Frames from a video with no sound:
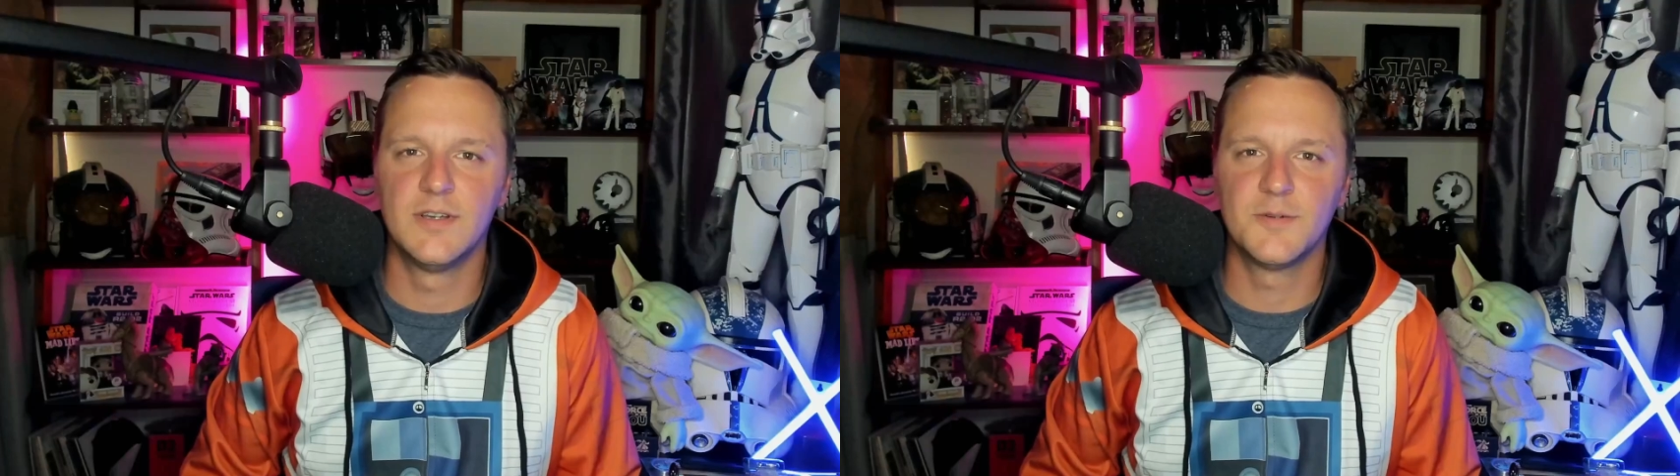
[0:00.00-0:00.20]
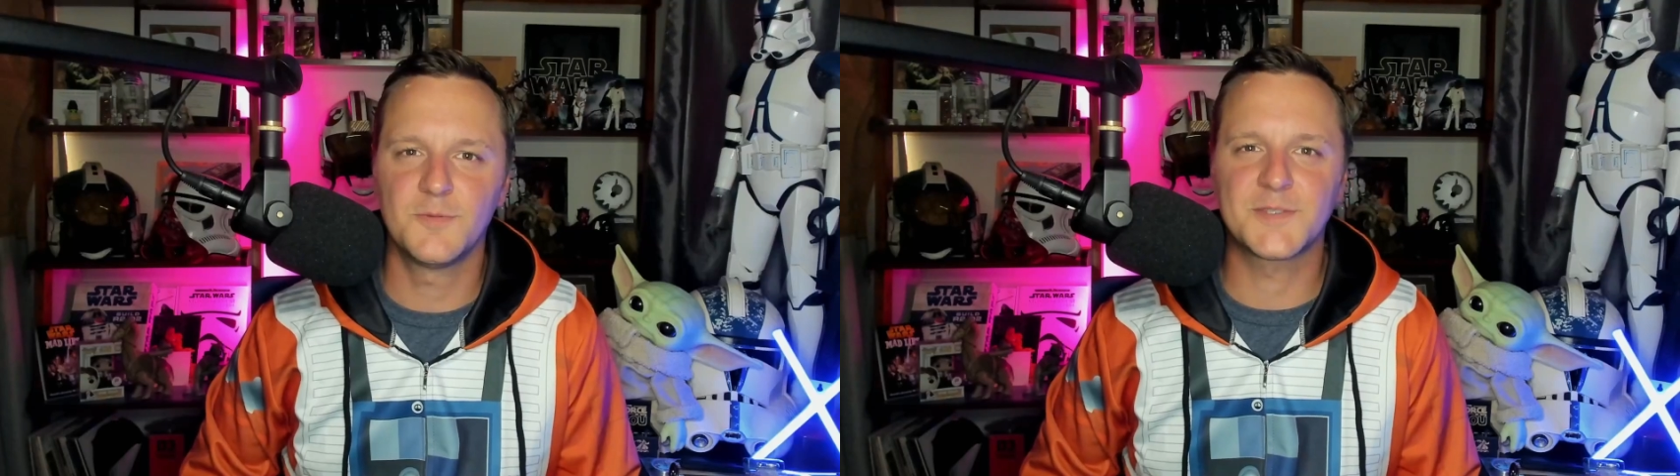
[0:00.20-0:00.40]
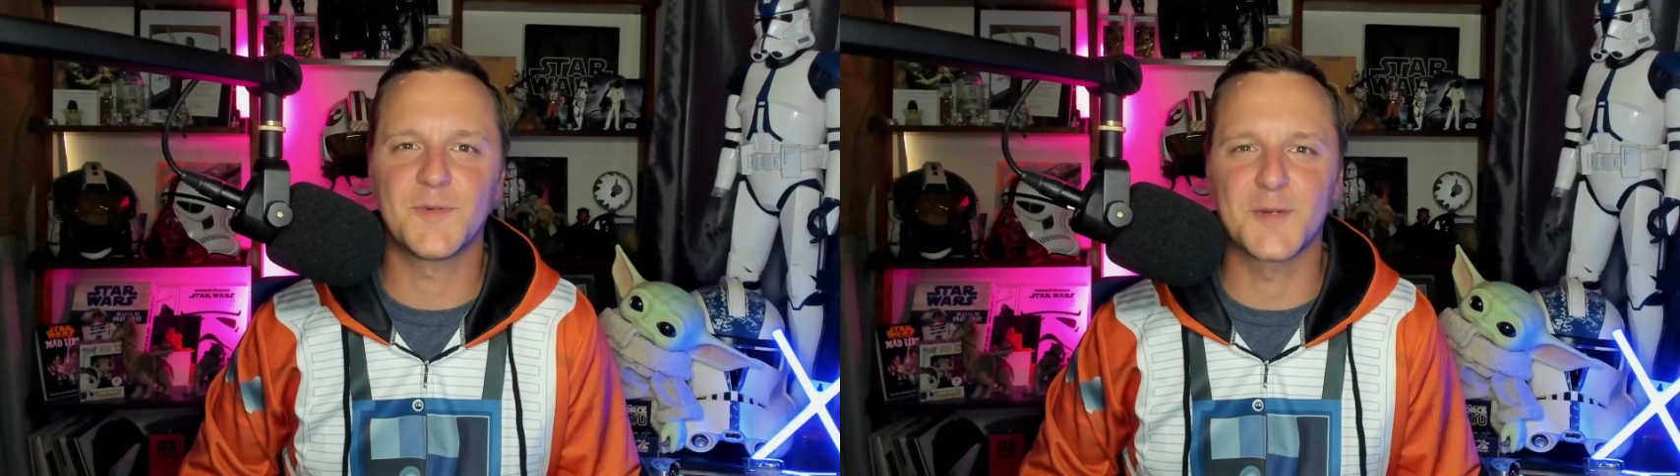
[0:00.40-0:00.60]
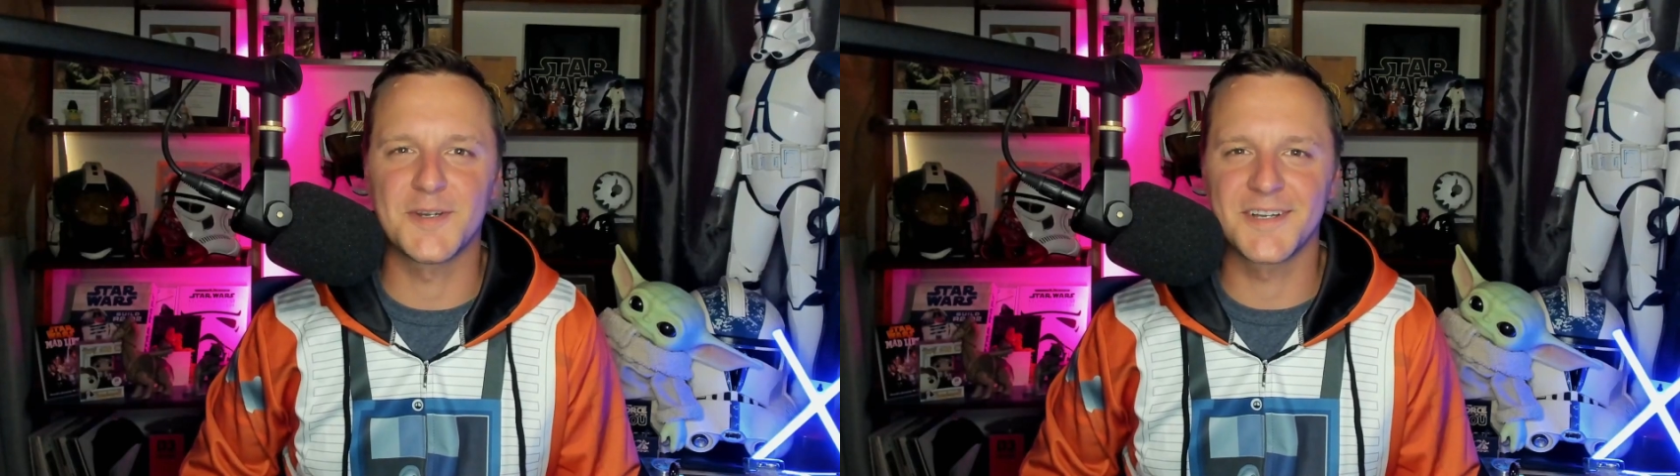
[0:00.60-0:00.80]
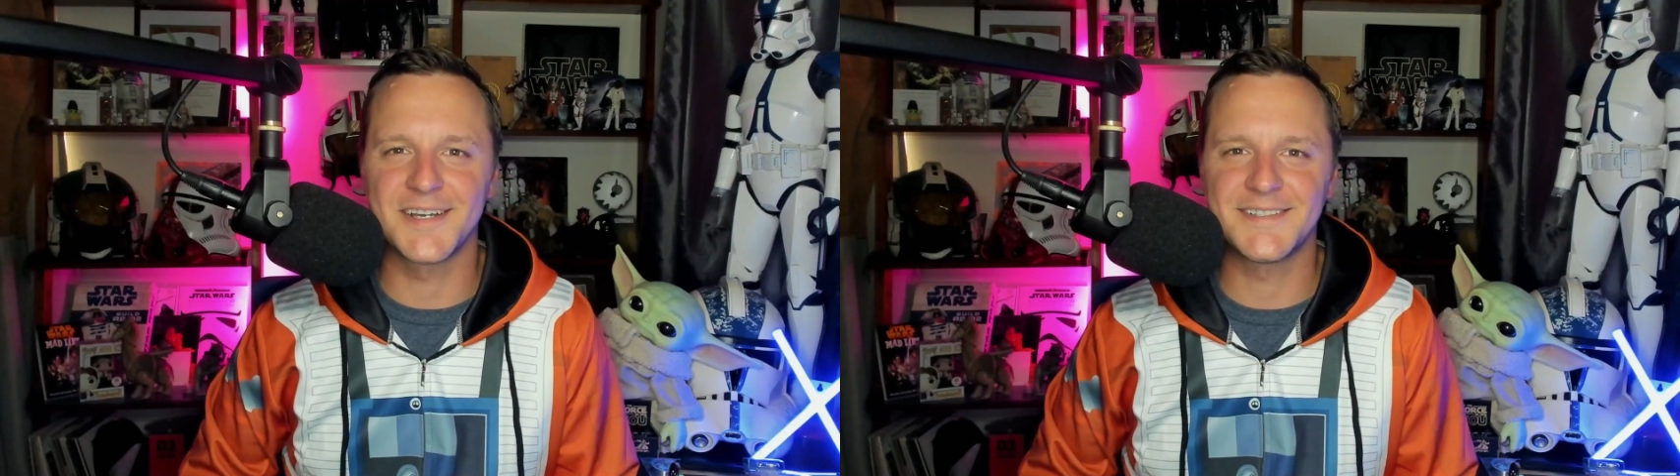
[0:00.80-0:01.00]
What's going on,
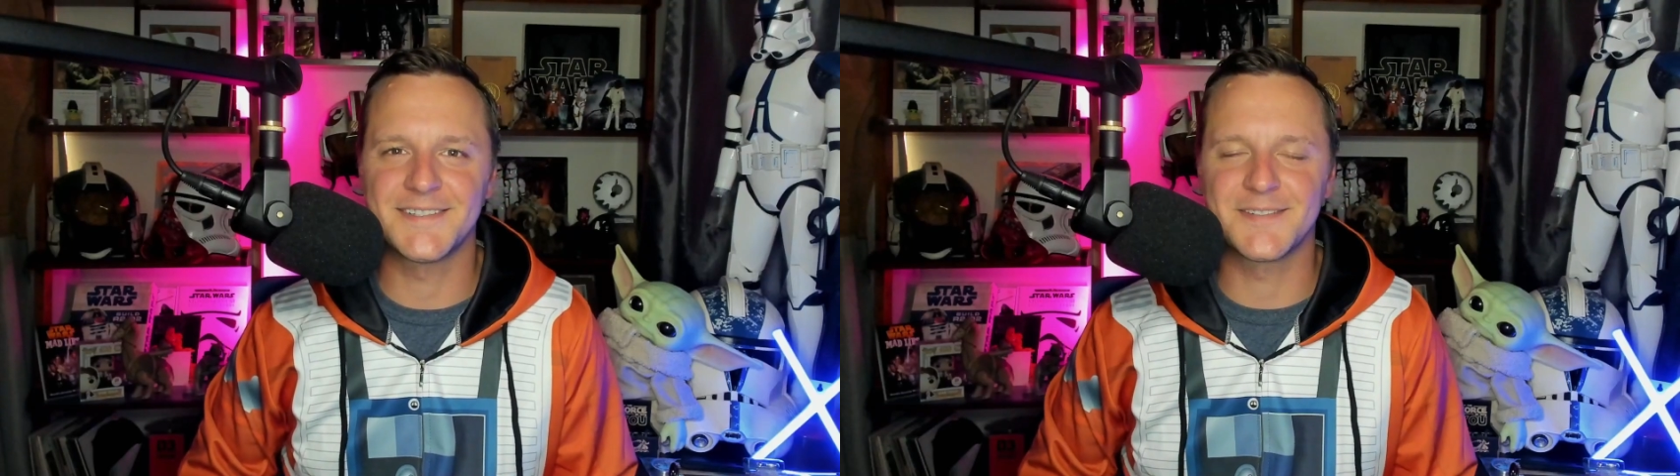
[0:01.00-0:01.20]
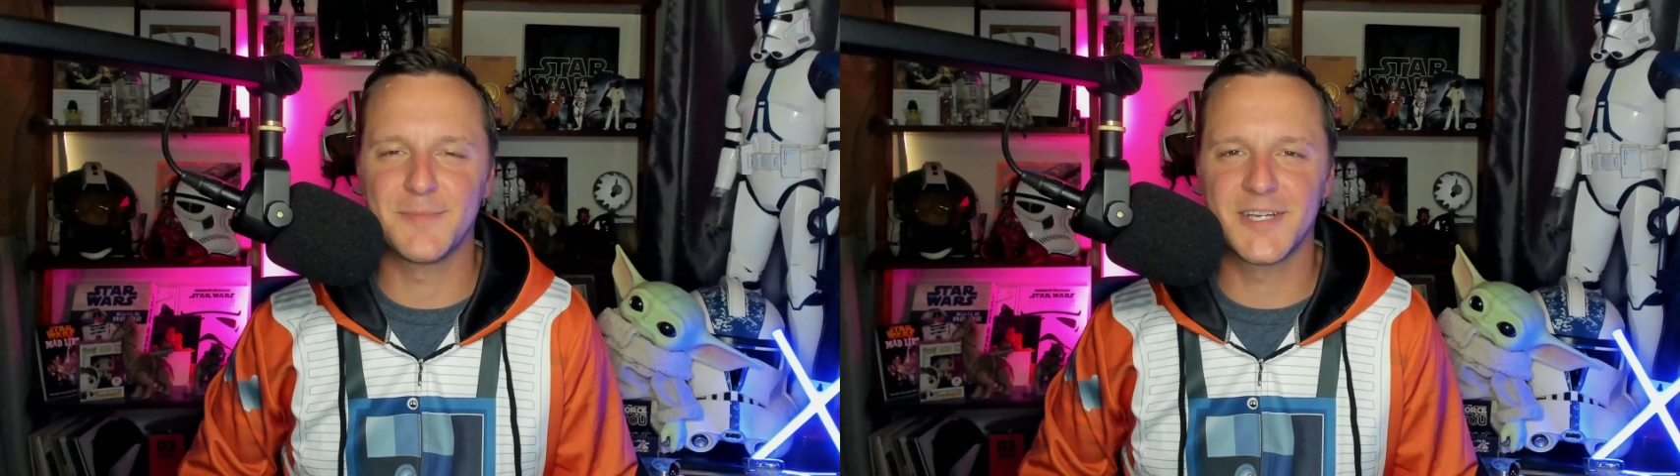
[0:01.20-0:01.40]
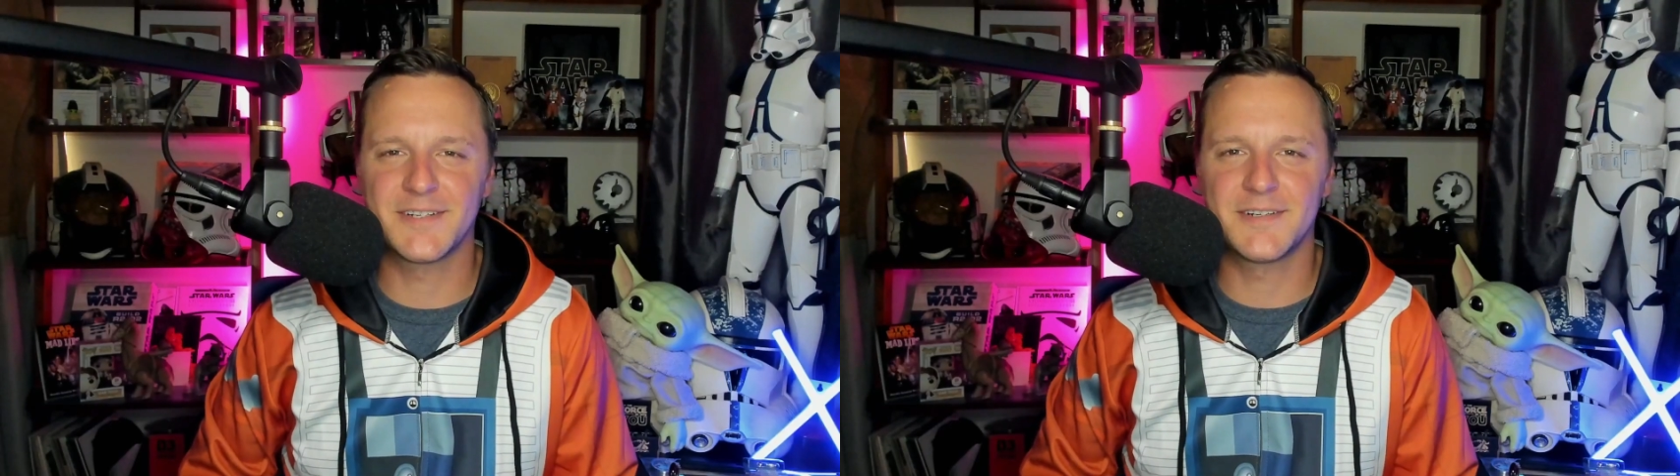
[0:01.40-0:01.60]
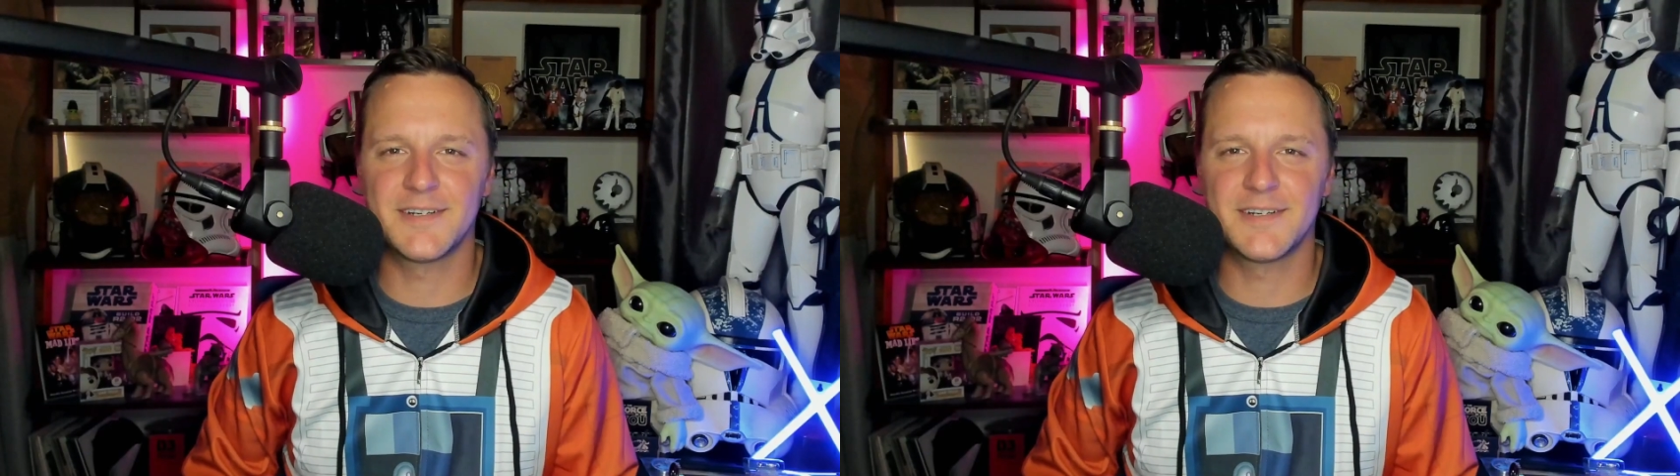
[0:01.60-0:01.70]
guys? It's Commander,